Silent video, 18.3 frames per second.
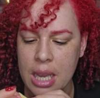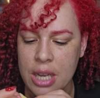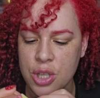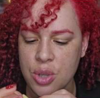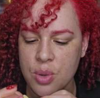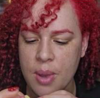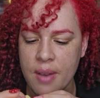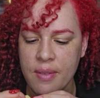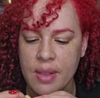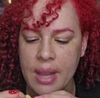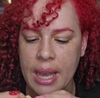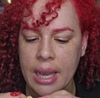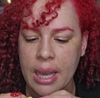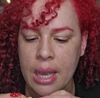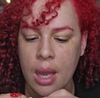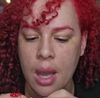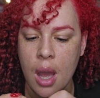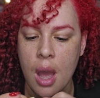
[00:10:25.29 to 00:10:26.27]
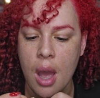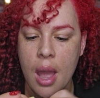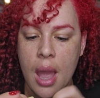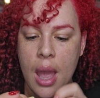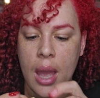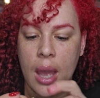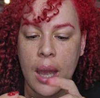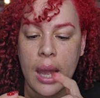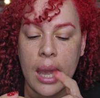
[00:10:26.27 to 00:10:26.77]
I do have like
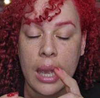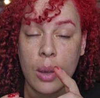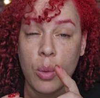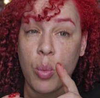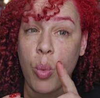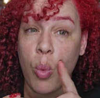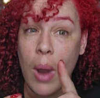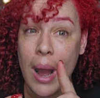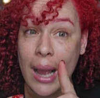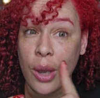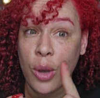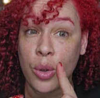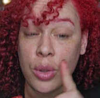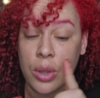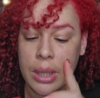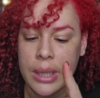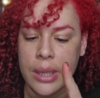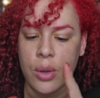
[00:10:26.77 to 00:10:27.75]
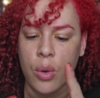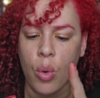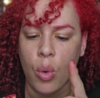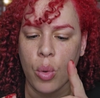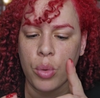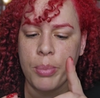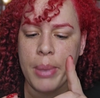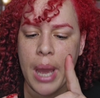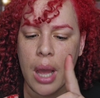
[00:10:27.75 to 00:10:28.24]
a wildly
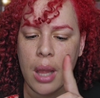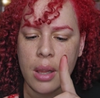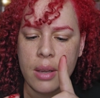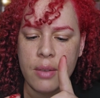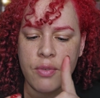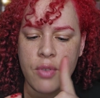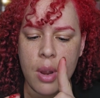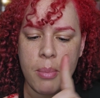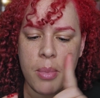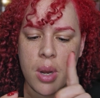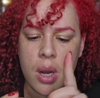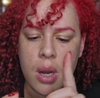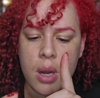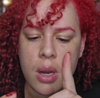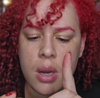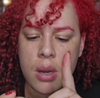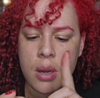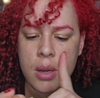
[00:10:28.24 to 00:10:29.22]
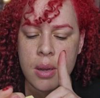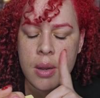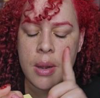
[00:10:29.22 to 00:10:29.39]
old palette from her